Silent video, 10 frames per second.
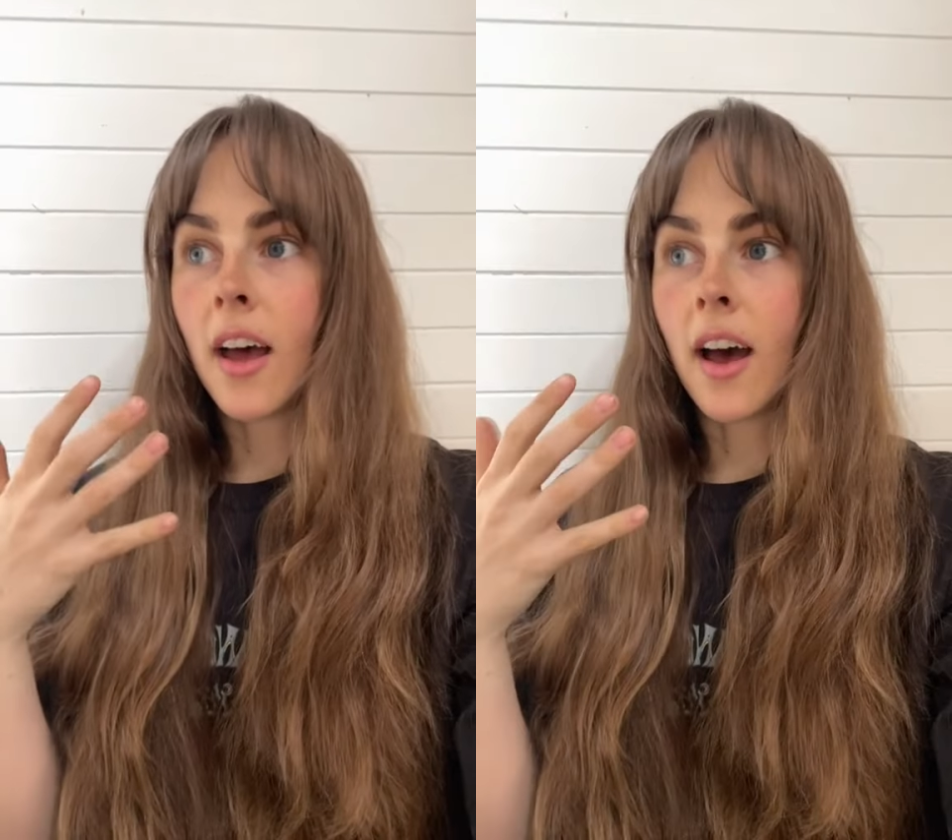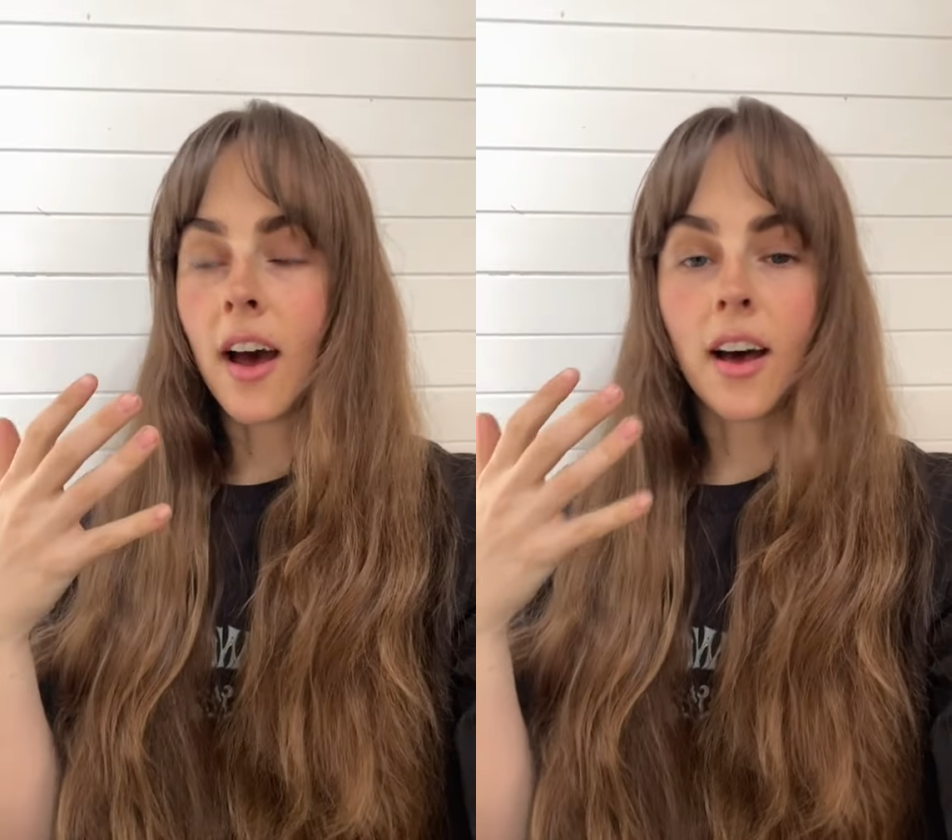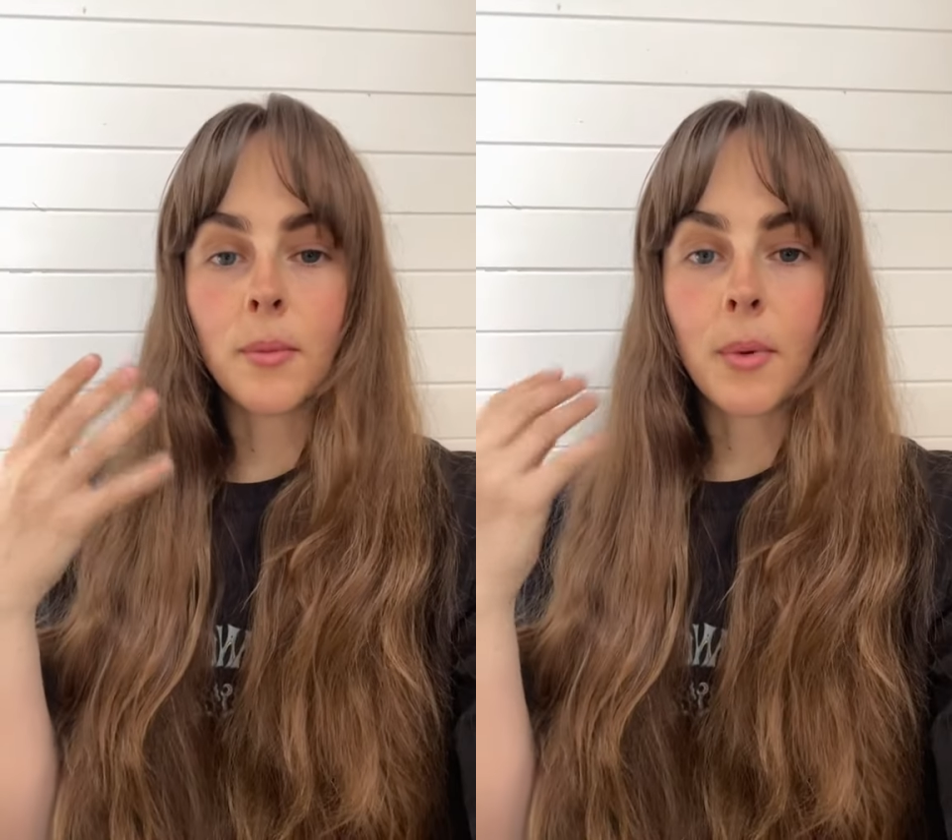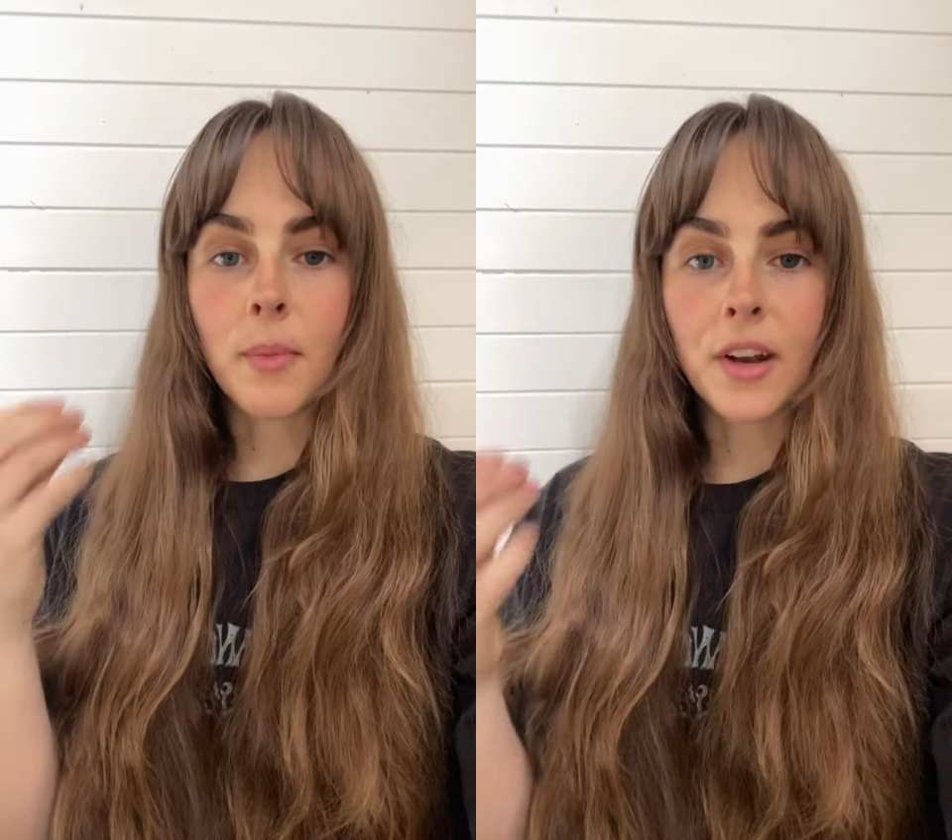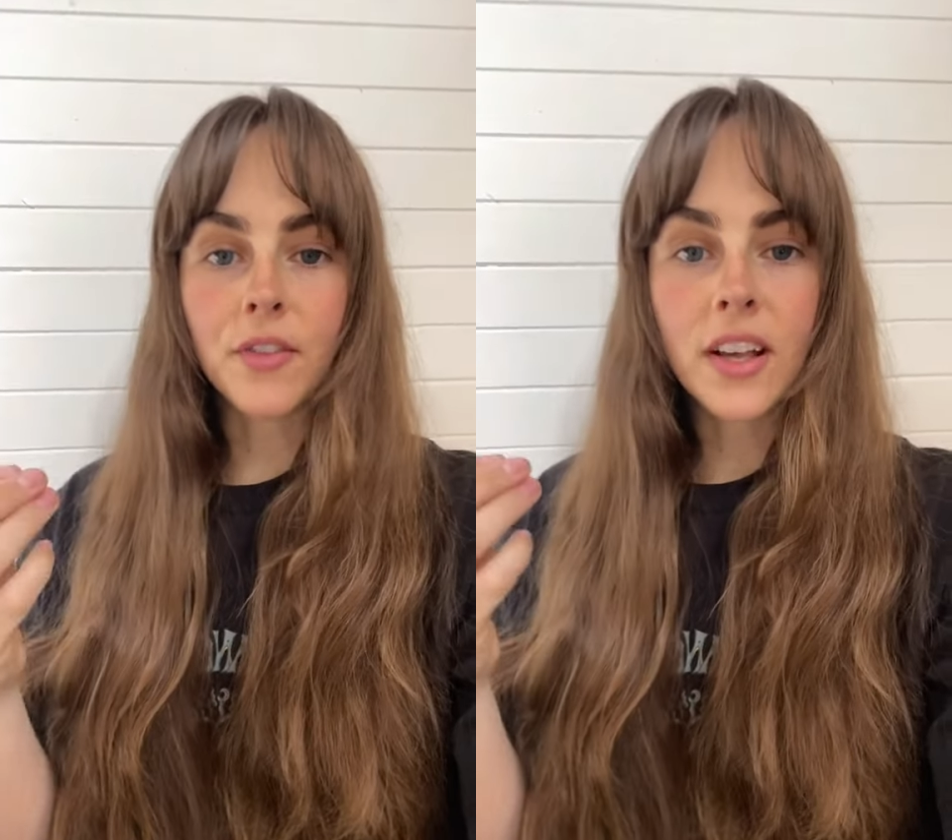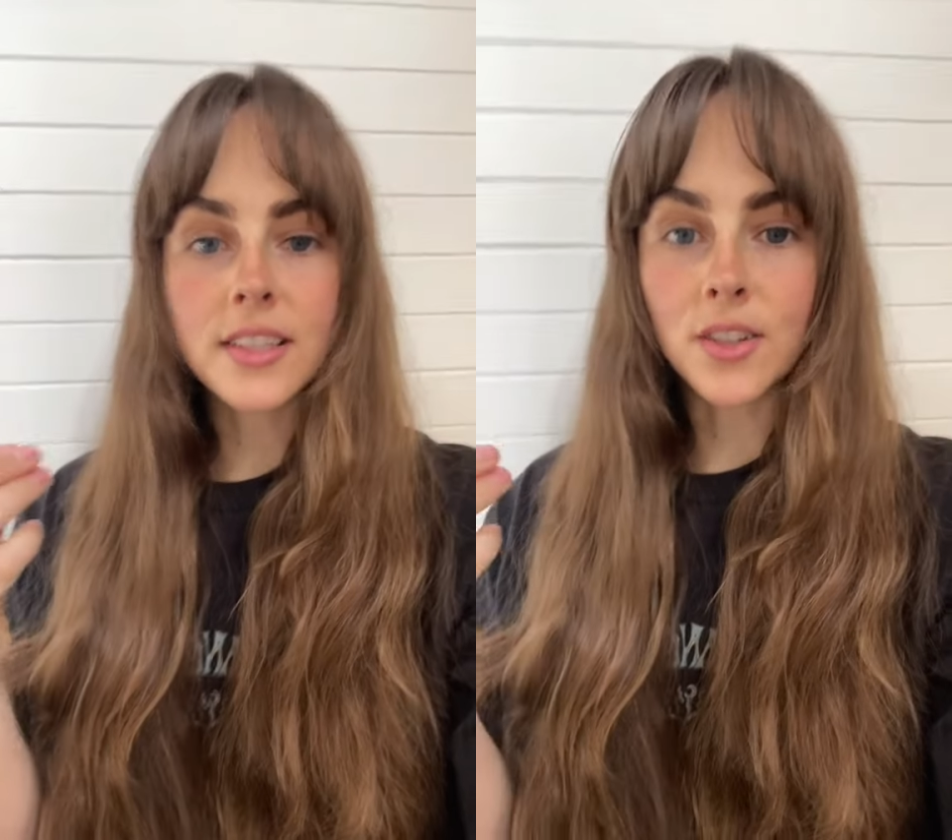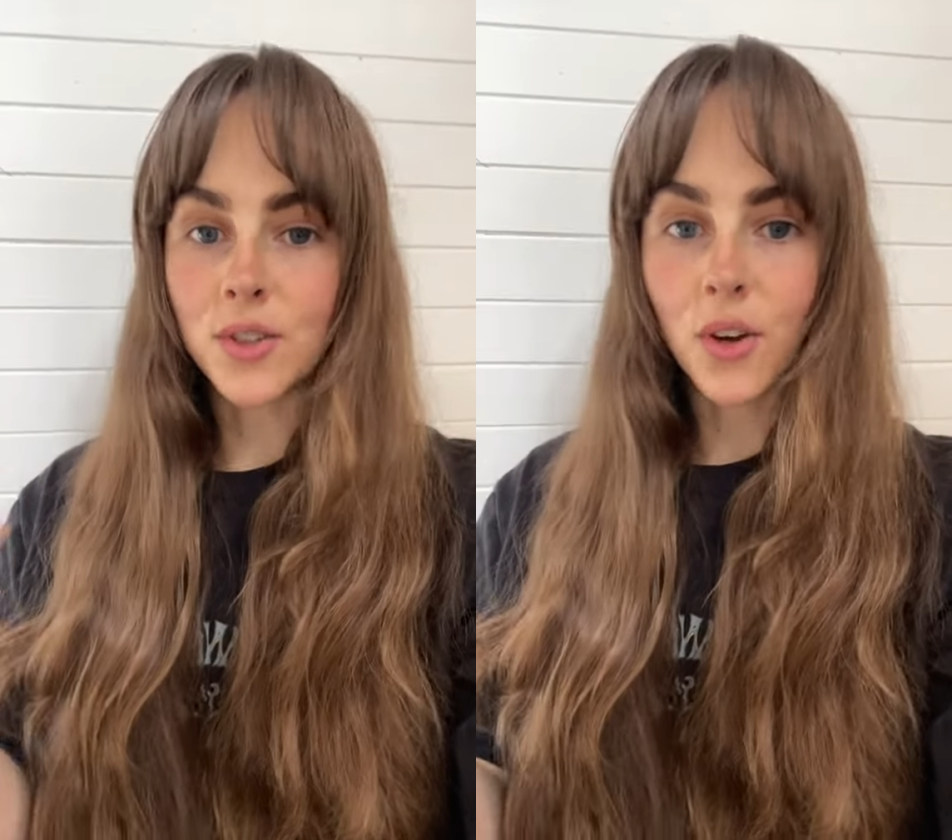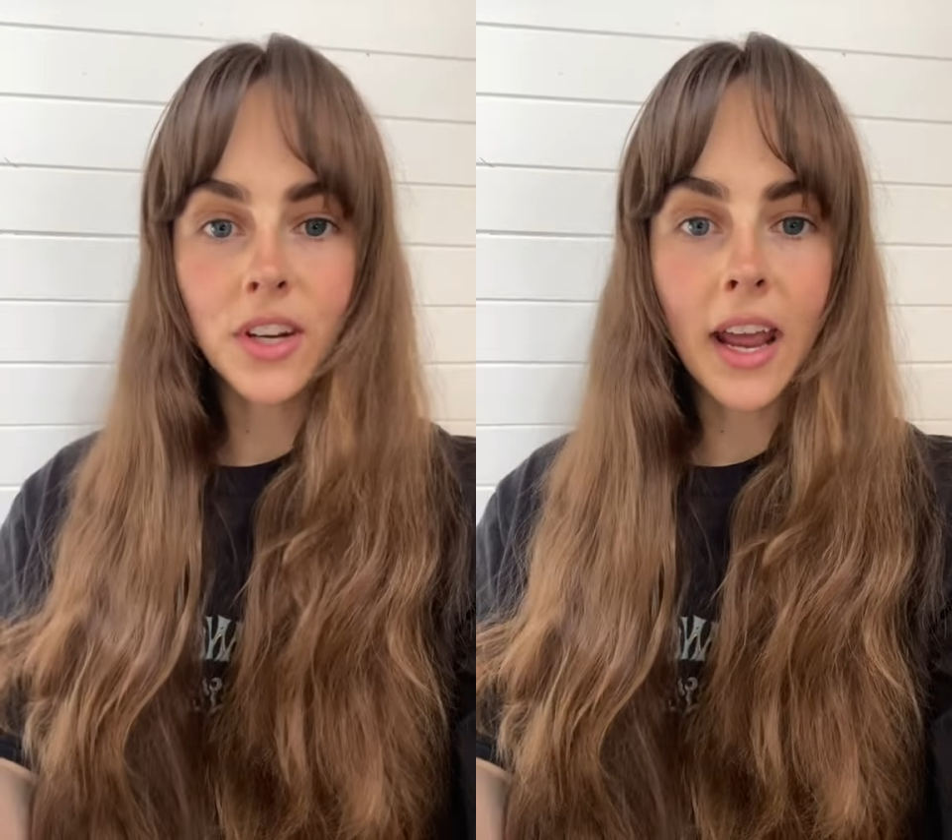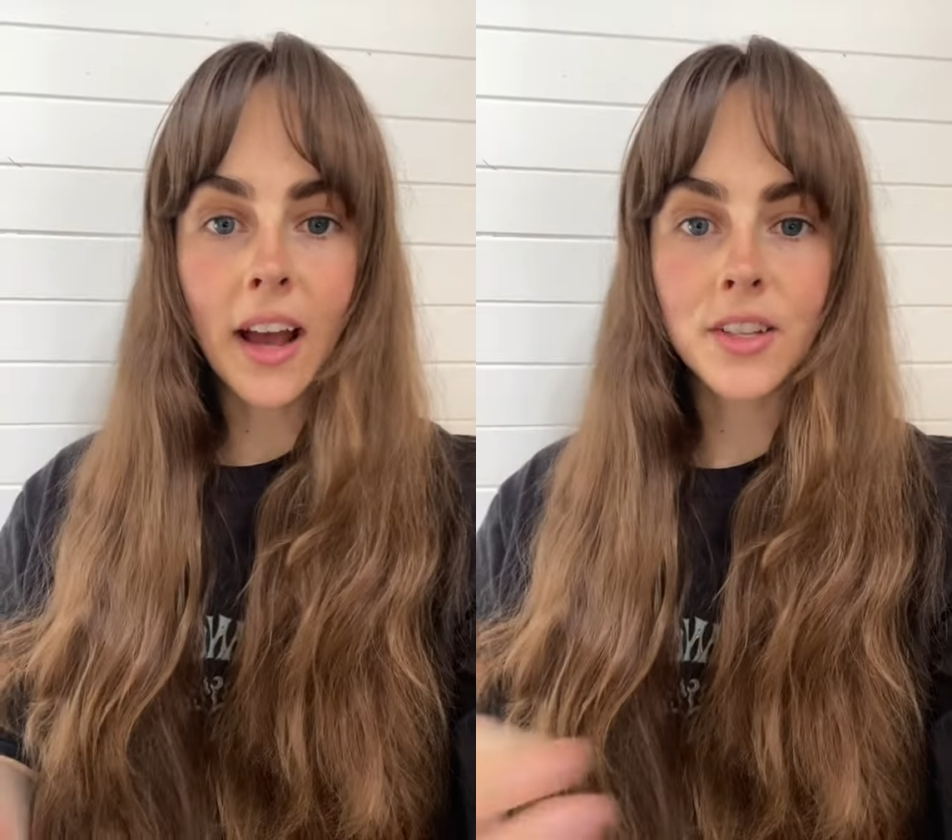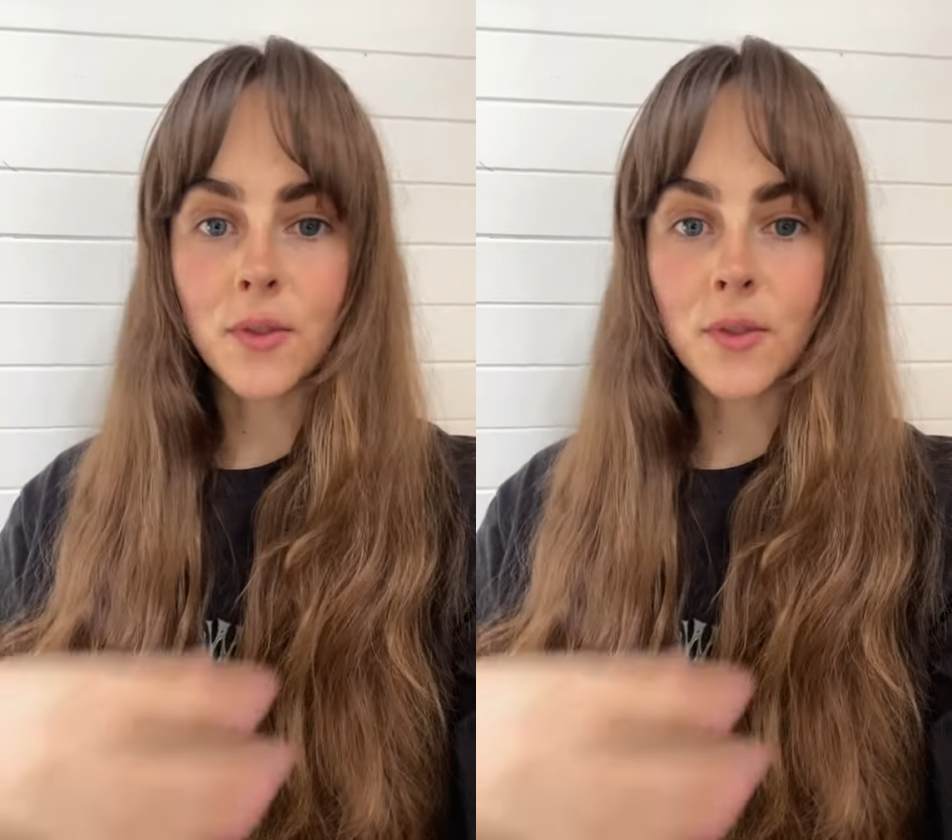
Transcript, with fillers: um, manifest a certain house